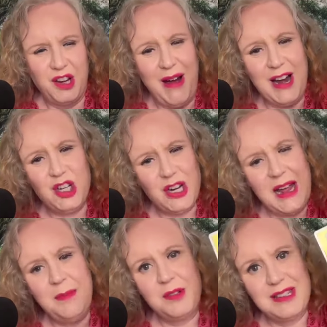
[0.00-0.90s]
You're actually
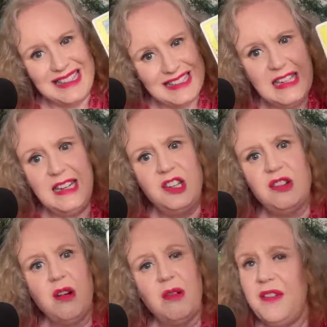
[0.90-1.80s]
able to lead
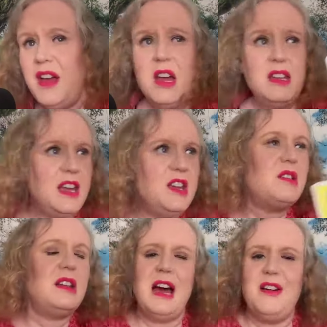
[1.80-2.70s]
your own life. Yeah, you
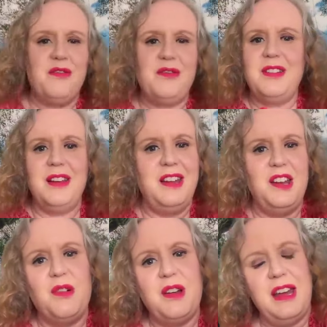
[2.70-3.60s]
can
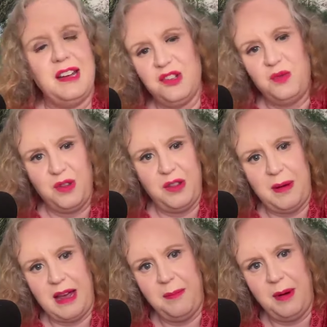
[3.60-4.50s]
have, connections with other
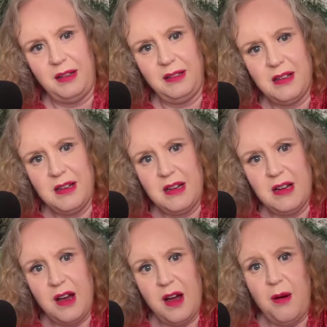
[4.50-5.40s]
people,
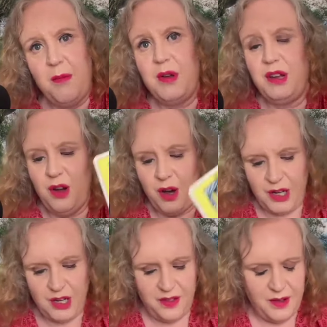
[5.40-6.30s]
but you're not,
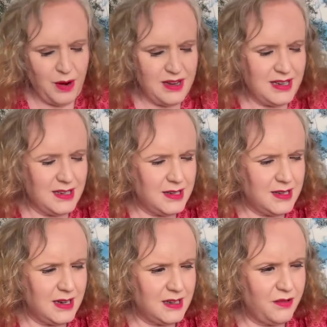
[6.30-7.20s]
what is it? Is it
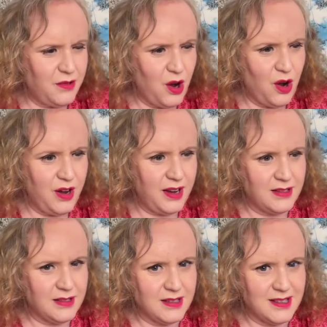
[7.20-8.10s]
six of
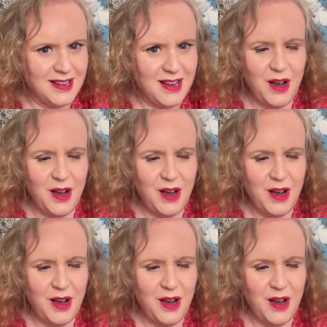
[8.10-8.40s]
coins?